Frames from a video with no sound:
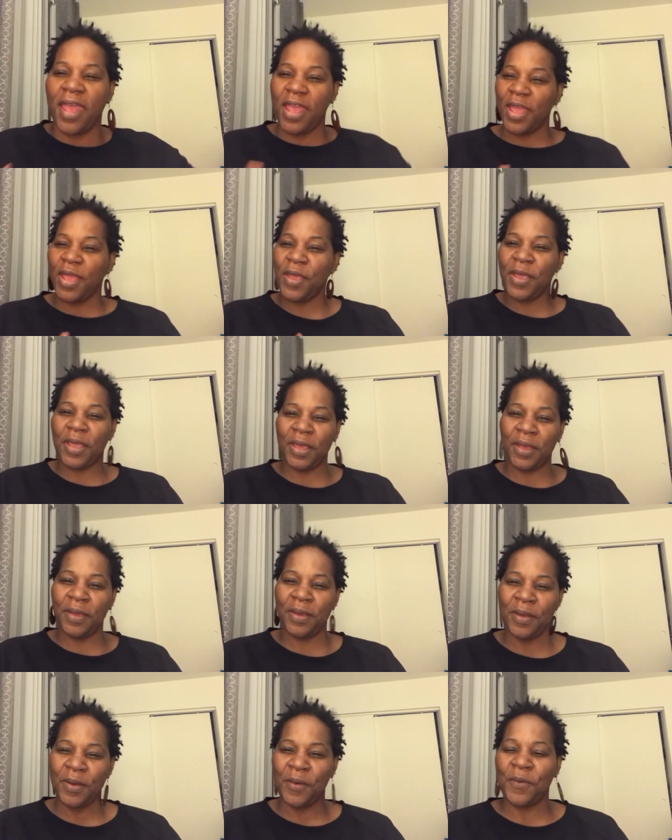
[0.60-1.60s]
Hey,
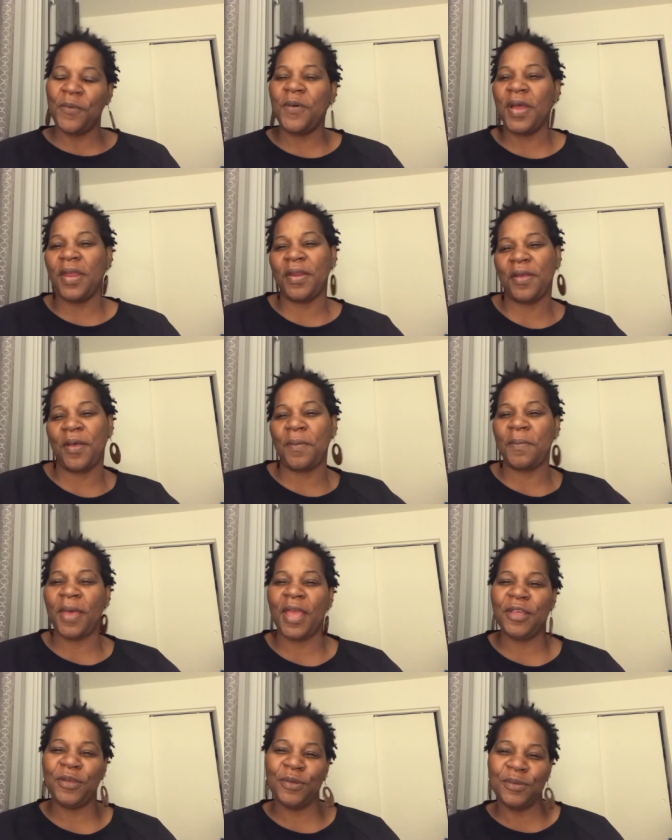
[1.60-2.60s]
what up
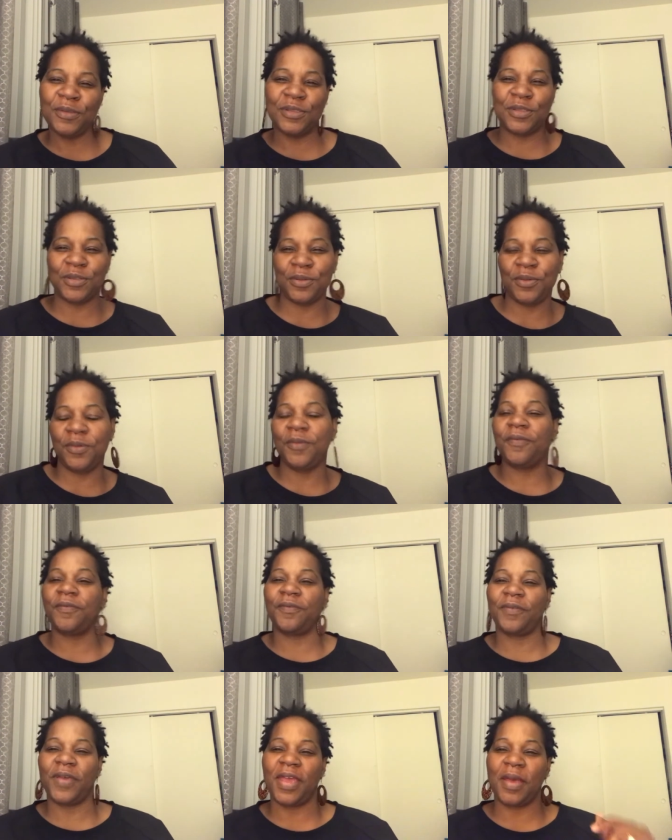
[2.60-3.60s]
my YouTube
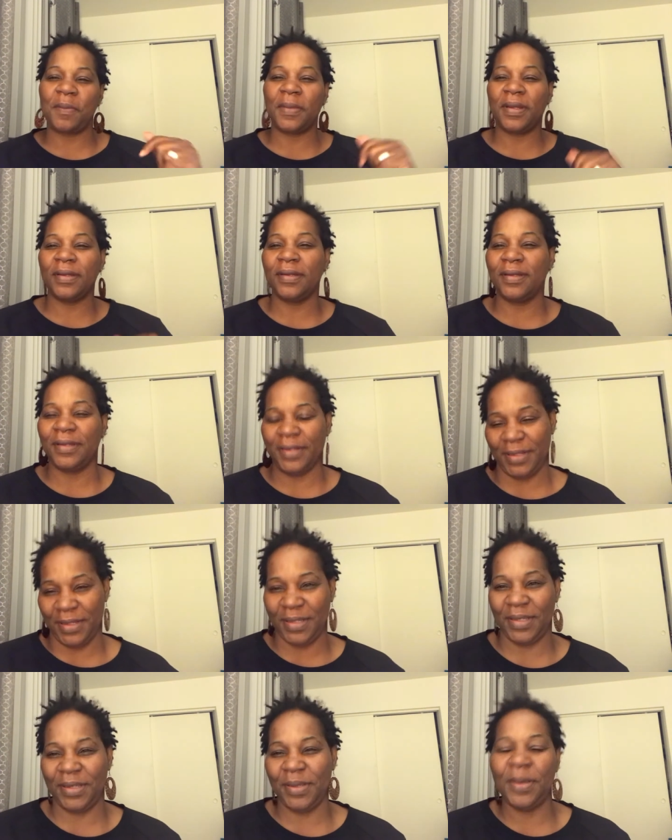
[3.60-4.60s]

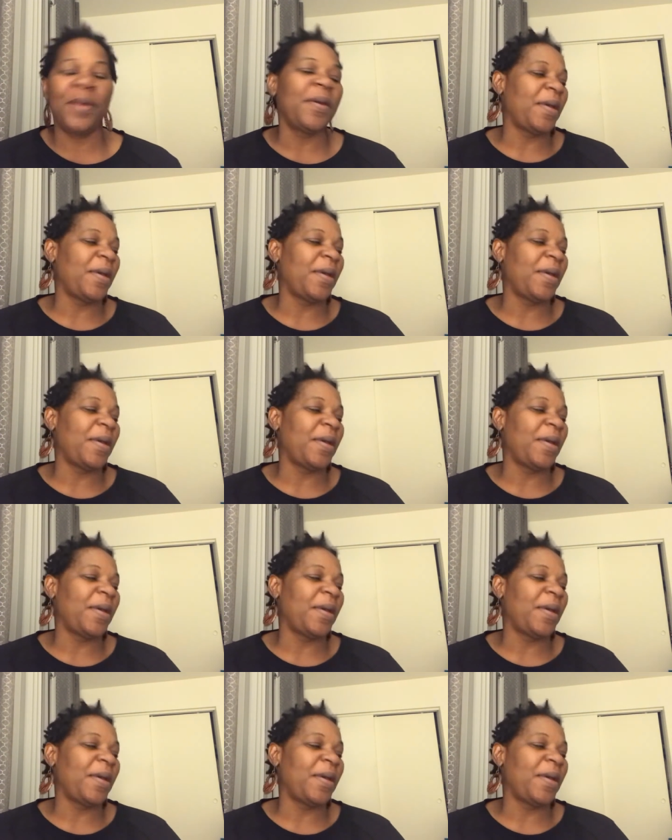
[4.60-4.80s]
family?